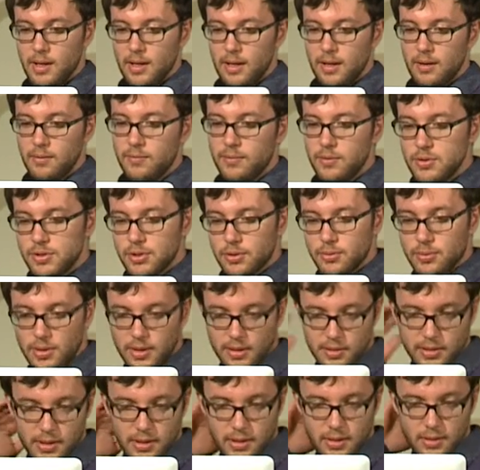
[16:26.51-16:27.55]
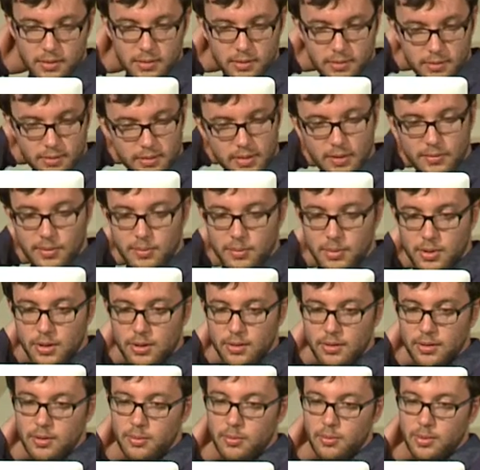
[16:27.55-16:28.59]
And future work that stuff I'm
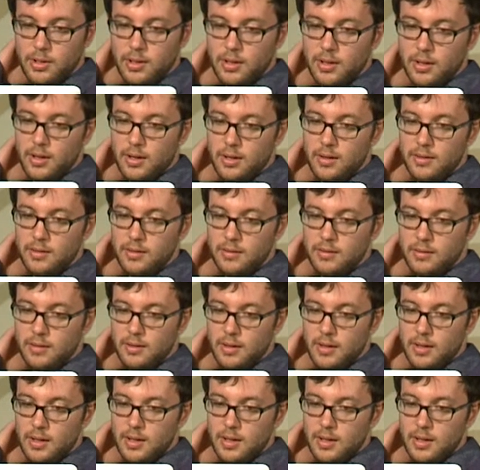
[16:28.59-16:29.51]
currently working on is